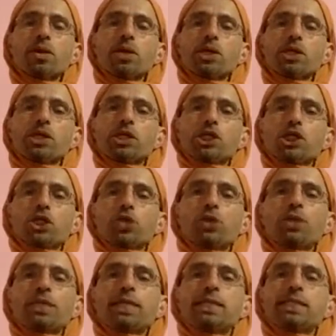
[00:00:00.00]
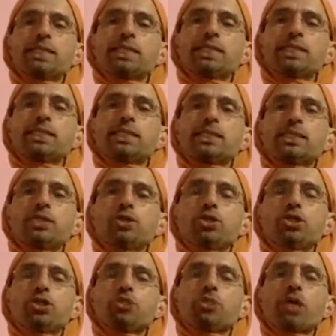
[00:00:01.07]
The shoulders, you
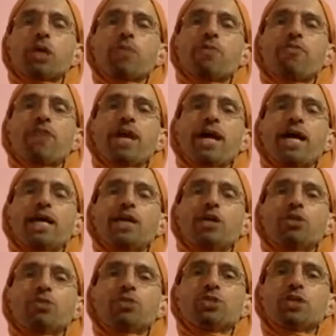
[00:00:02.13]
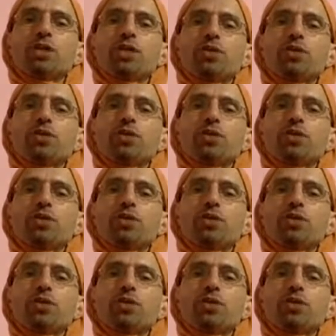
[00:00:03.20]
just become aware and observe.